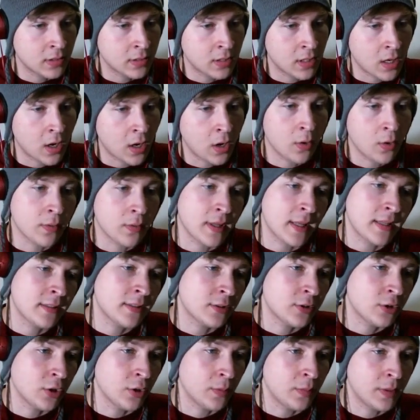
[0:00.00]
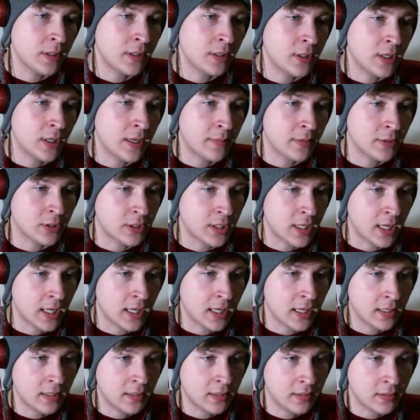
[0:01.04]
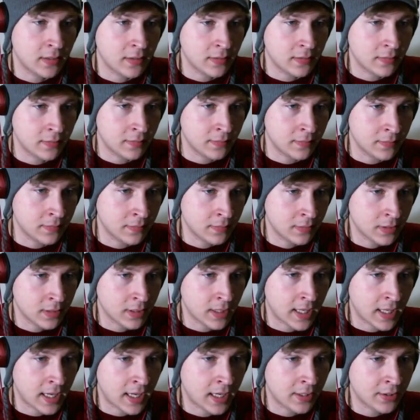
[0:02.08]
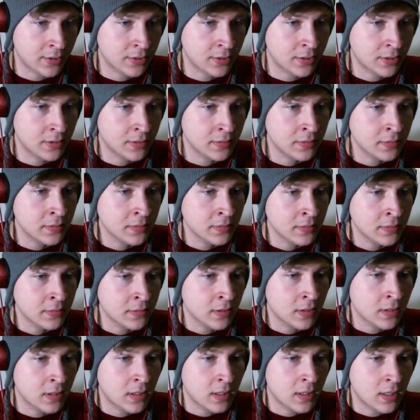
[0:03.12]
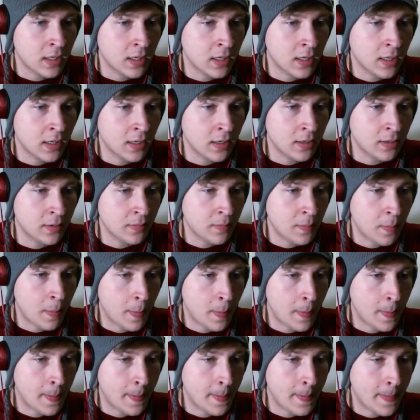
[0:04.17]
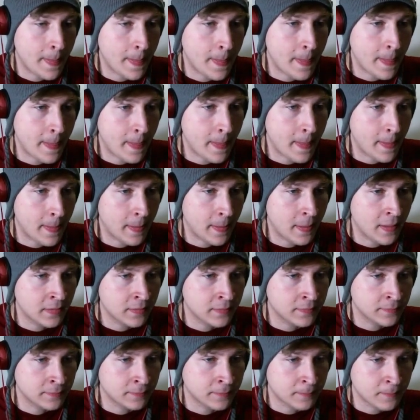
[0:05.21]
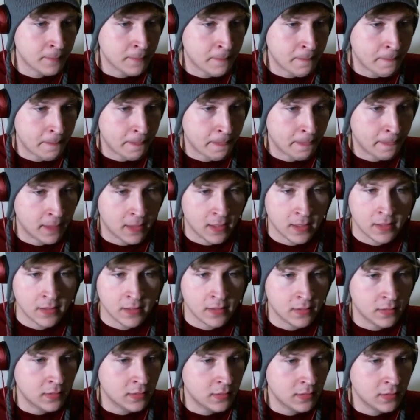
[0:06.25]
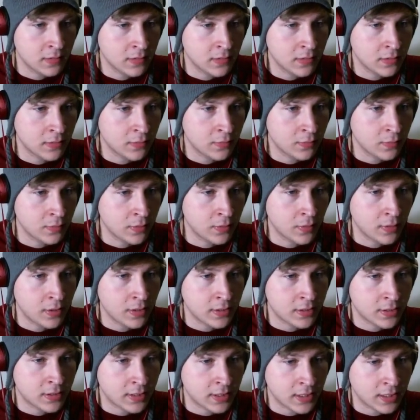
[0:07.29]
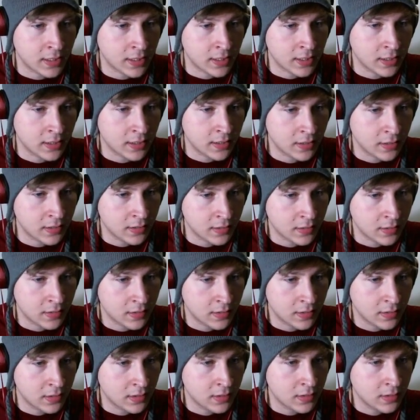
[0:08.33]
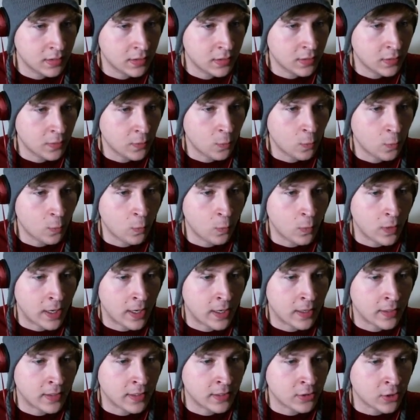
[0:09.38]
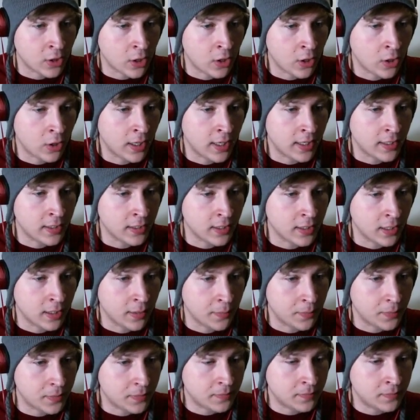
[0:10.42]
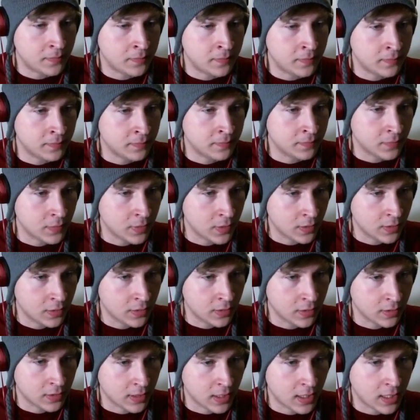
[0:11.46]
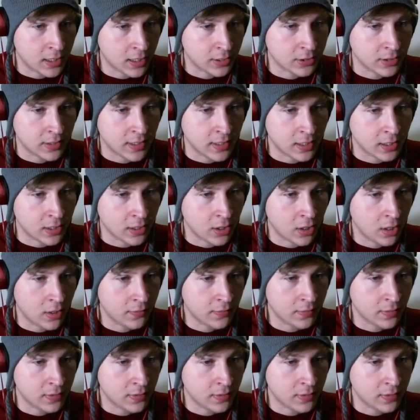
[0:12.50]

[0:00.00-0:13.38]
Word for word: Oh, that's stupid. Damage taken. Slash. We want to see where these all end up. Oh, gosh, I got a cough.